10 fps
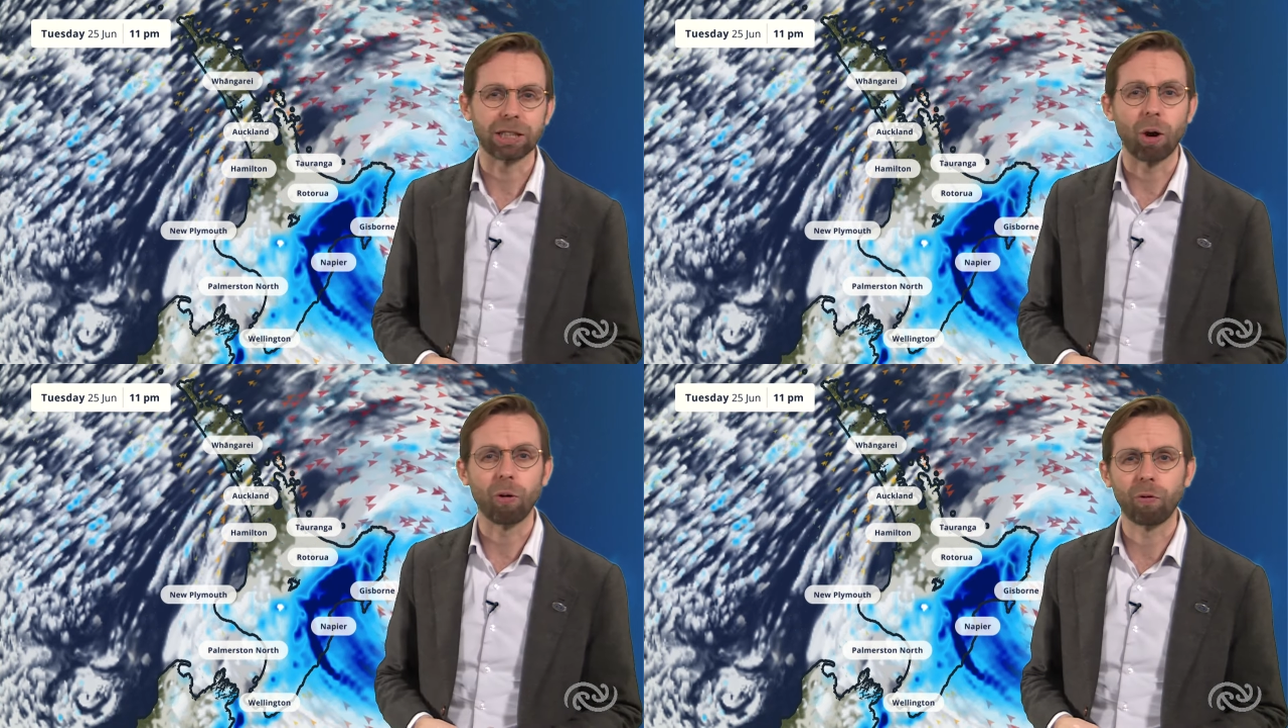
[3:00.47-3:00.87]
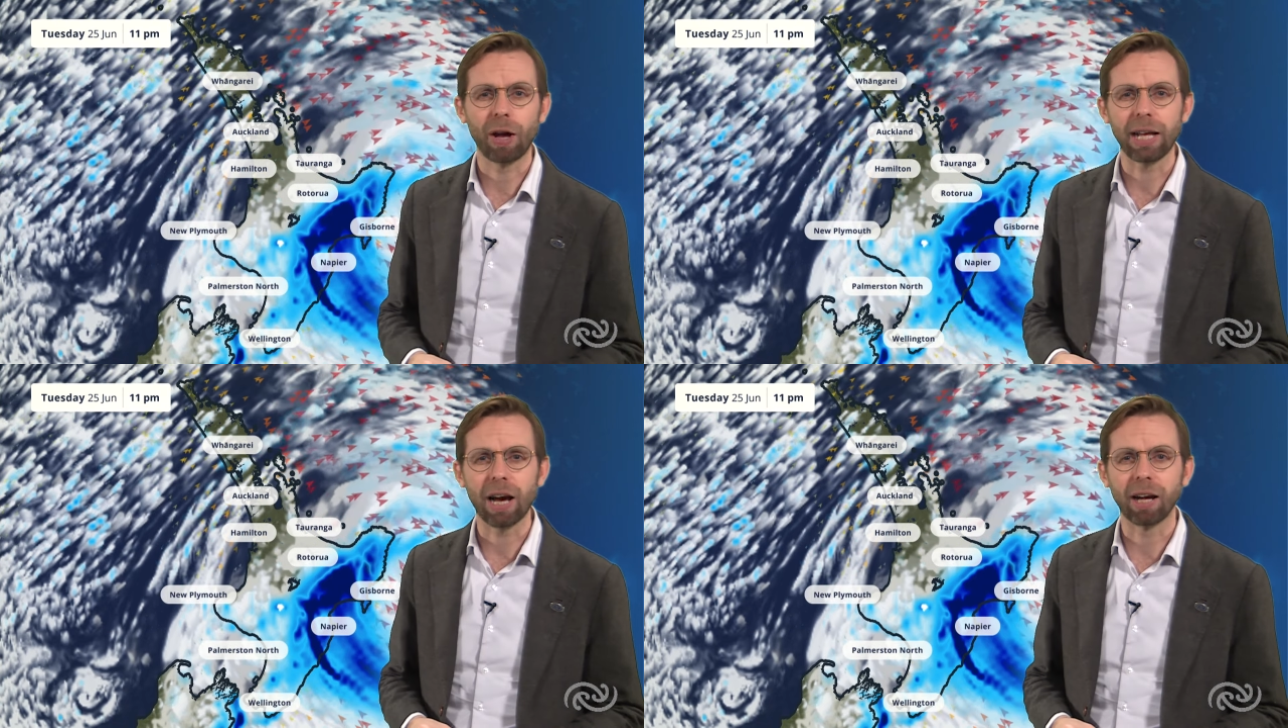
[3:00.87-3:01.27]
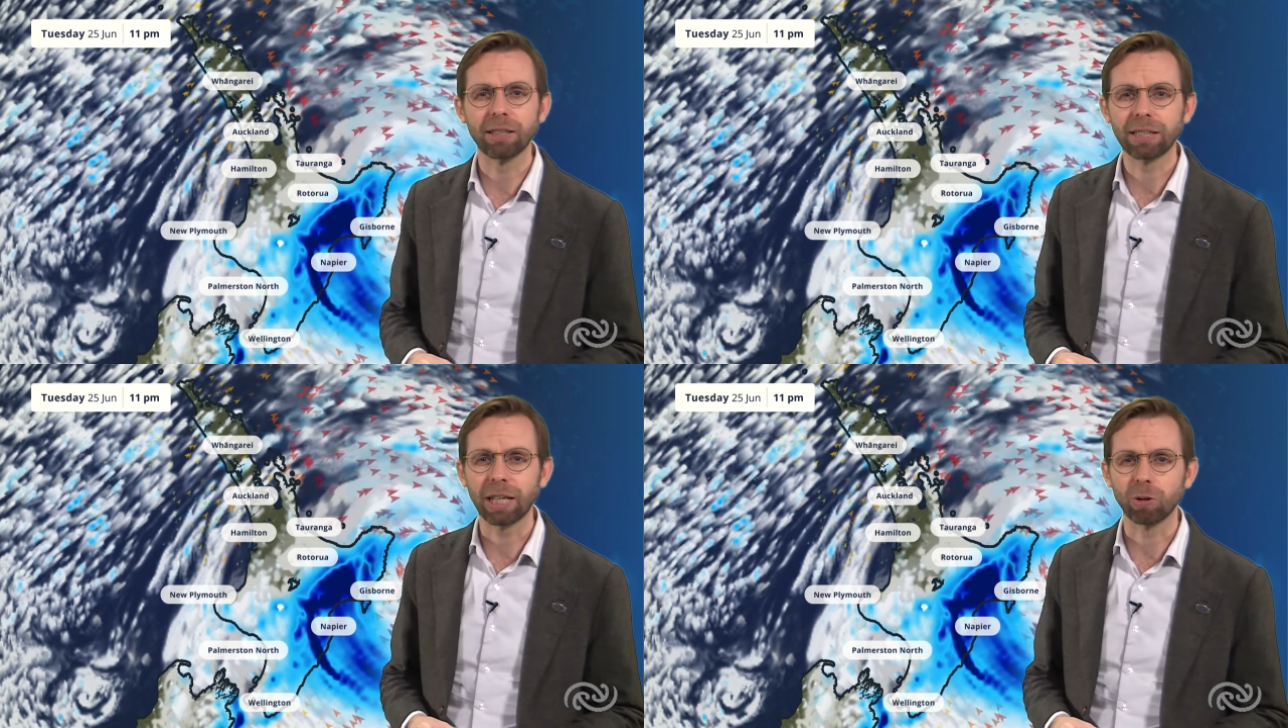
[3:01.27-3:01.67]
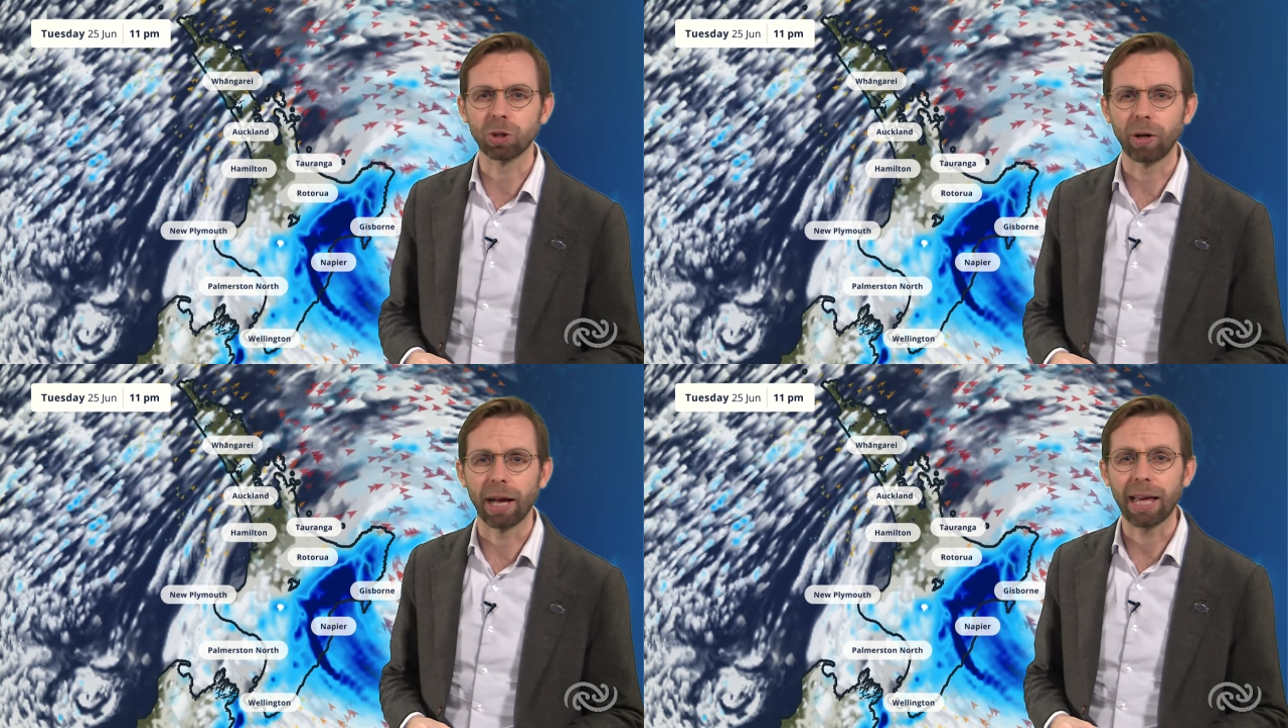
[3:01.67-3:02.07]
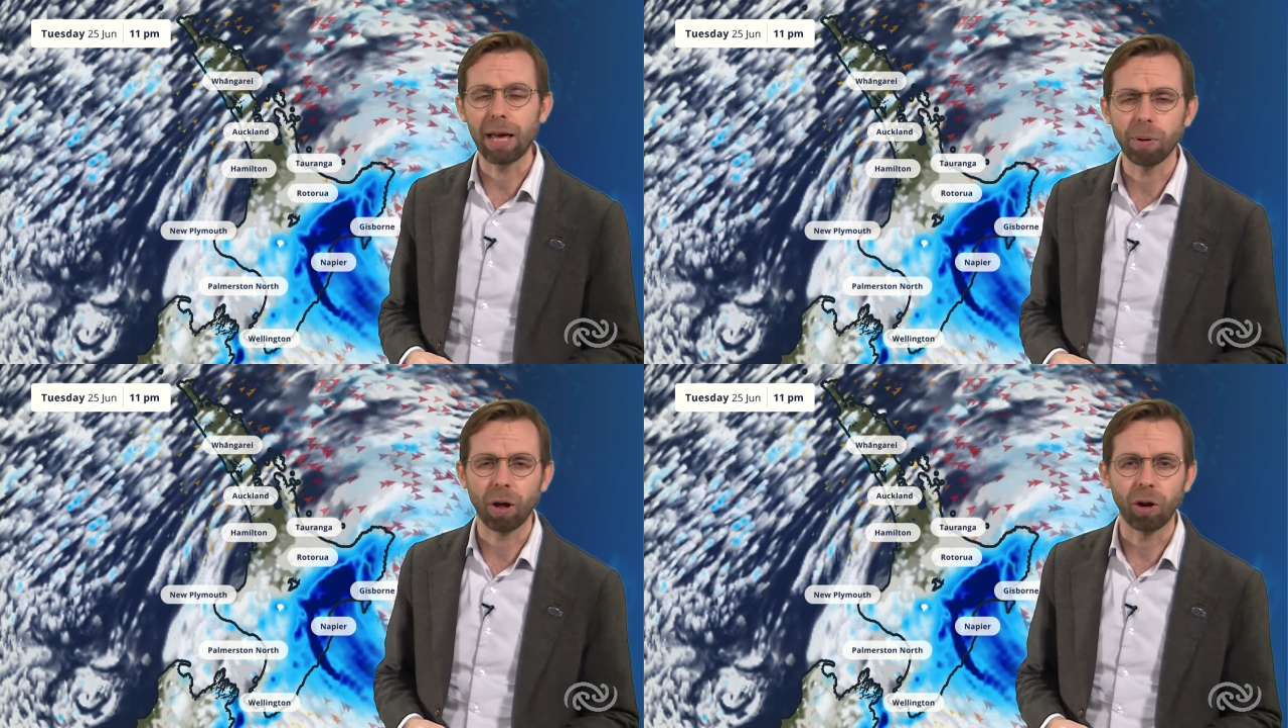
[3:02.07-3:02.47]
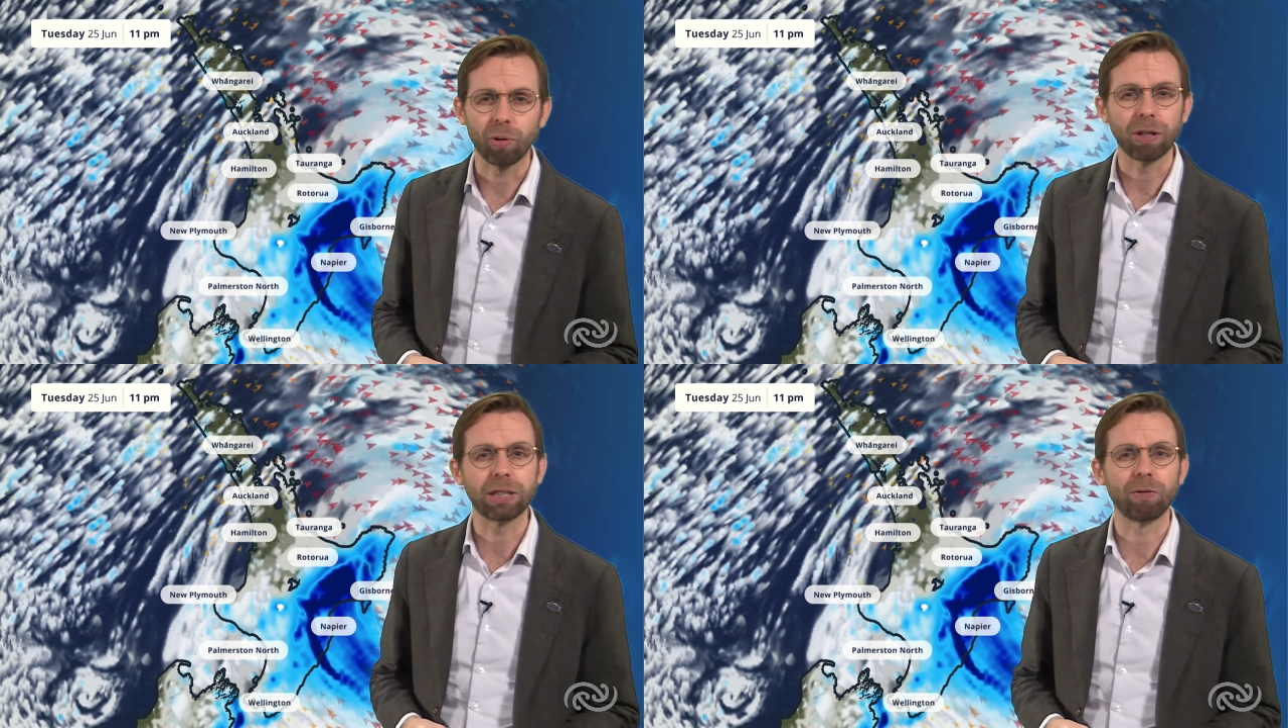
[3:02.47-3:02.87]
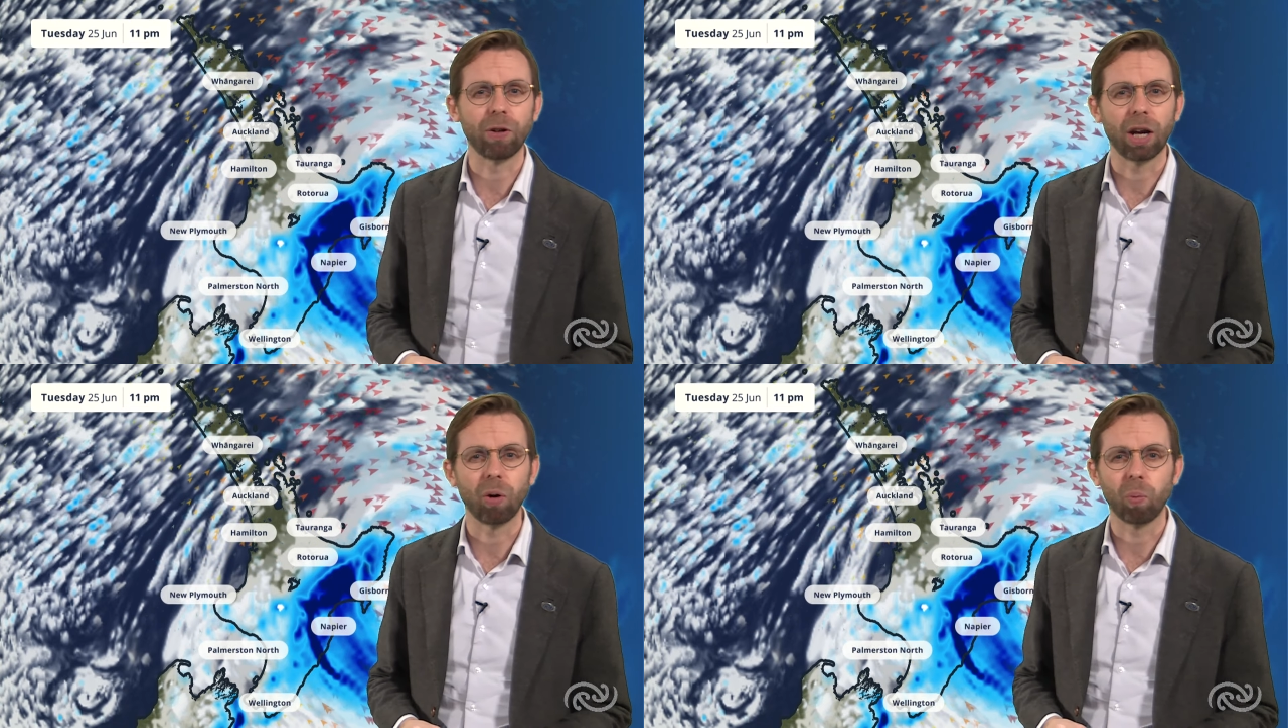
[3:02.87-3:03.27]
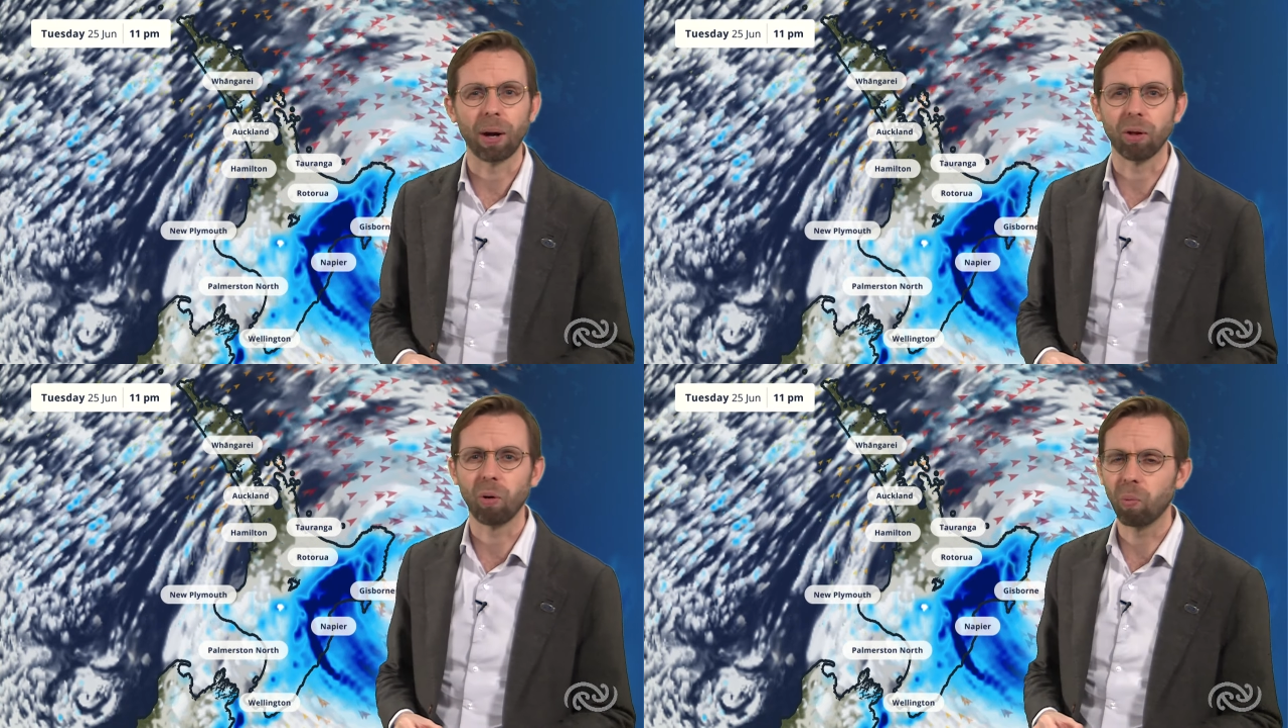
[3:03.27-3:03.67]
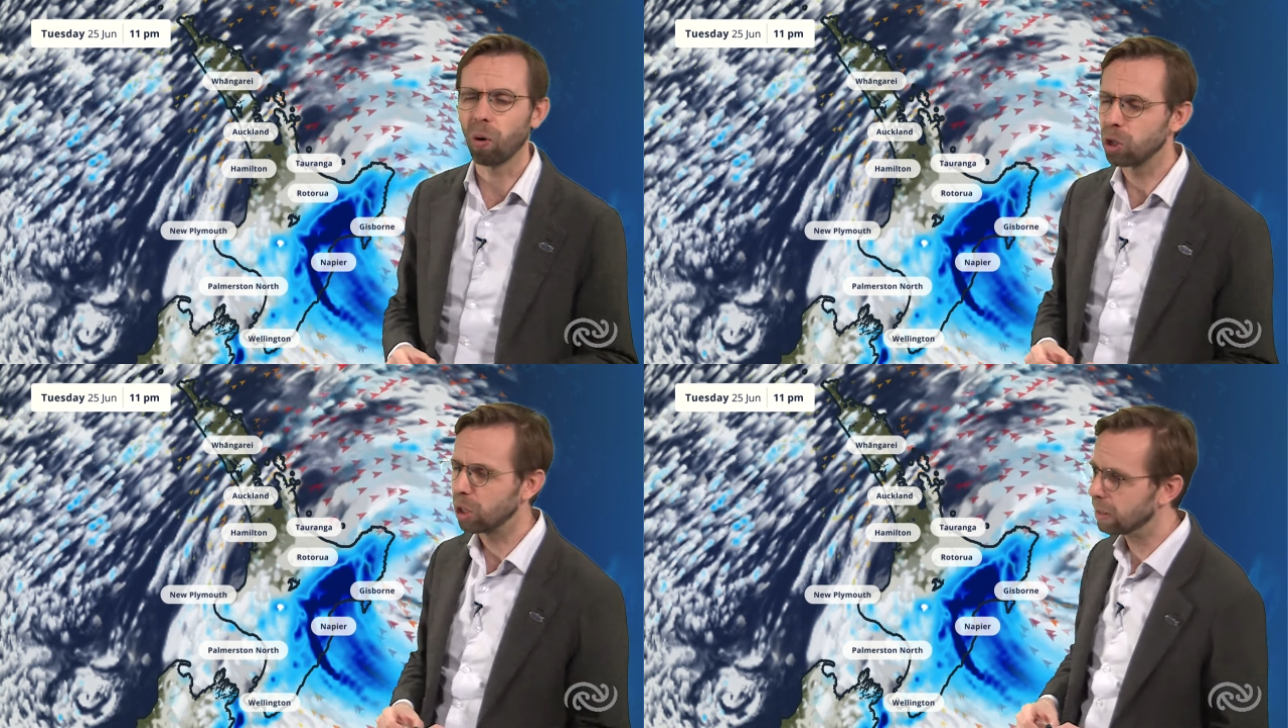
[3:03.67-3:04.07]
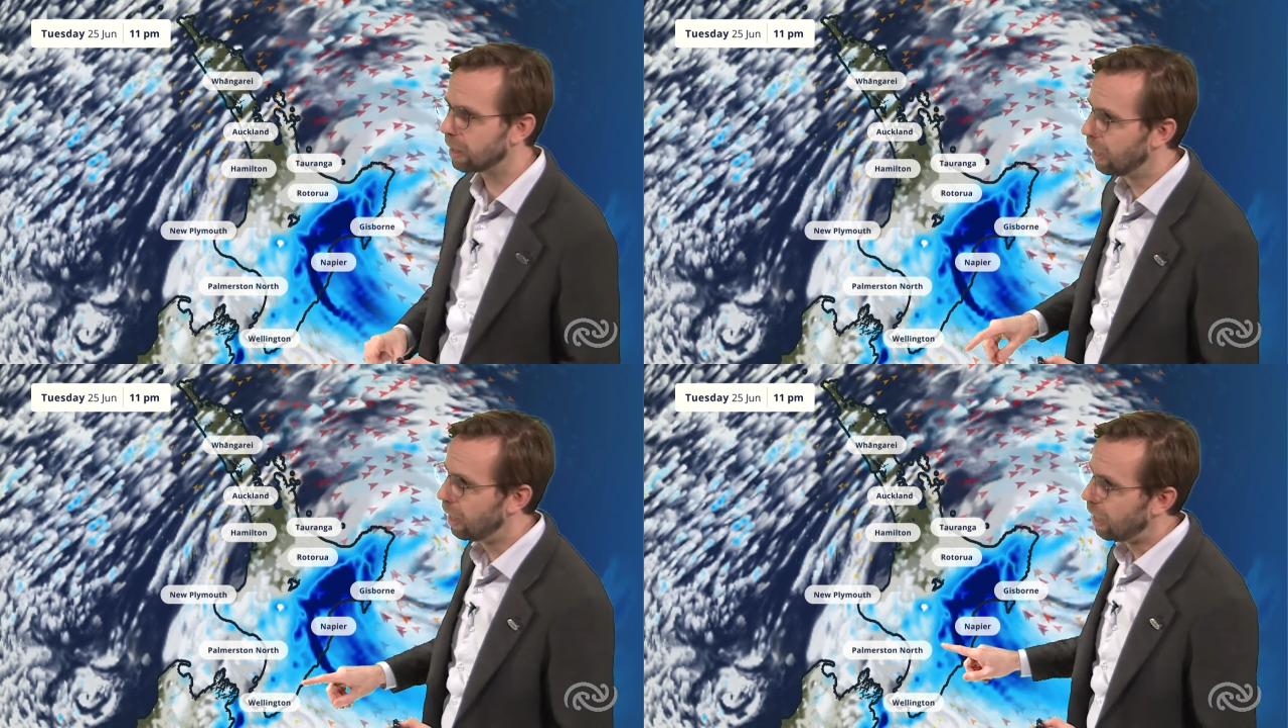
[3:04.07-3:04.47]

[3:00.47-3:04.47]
So a fairly unsettled story there. Keep an eye on those severe weather watches.